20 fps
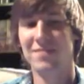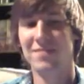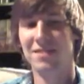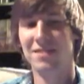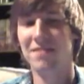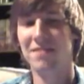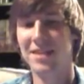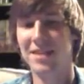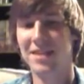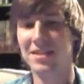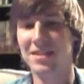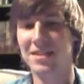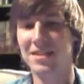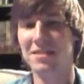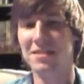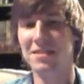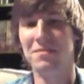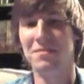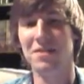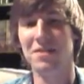lessen
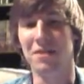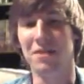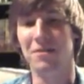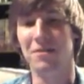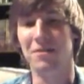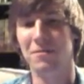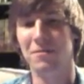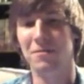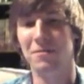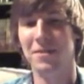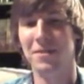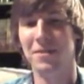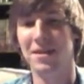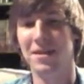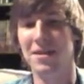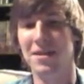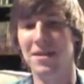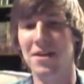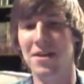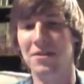the blow with
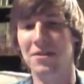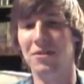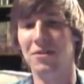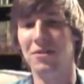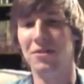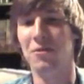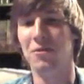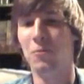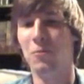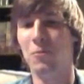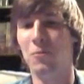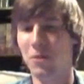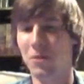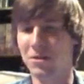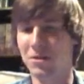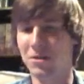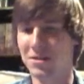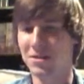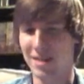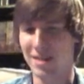another
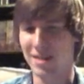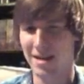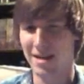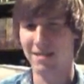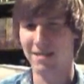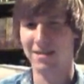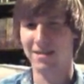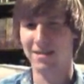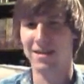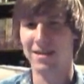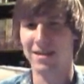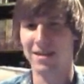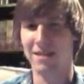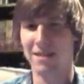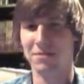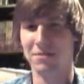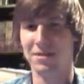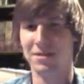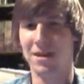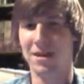worse thing that they
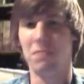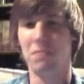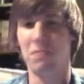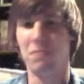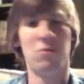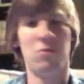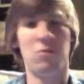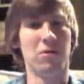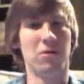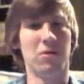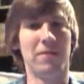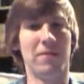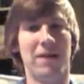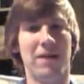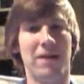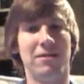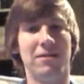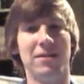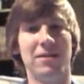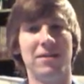would care more about.